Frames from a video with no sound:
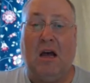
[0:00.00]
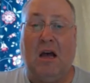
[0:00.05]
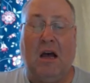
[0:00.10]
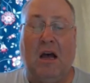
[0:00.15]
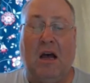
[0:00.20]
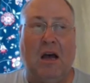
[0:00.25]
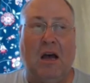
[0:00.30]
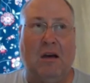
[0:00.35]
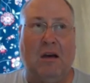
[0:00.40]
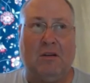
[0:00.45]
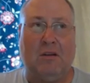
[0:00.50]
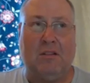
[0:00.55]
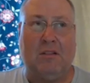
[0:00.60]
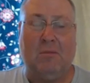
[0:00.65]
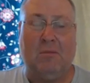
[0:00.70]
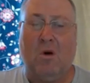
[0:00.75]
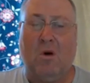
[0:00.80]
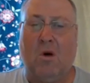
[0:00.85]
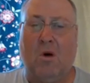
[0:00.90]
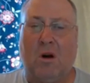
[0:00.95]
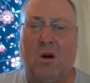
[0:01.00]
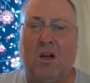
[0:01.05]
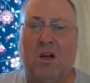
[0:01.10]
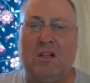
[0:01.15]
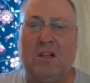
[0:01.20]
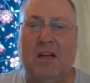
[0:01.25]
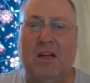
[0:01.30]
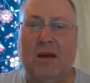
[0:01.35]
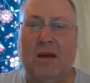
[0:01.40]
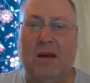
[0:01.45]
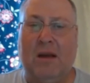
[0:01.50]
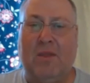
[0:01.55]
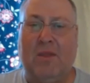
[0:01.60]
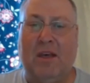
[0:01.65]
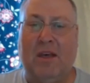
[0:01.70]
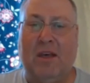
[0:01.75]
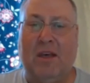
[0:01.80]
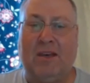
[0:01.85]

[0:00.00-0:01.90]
some orc type things. Yeah.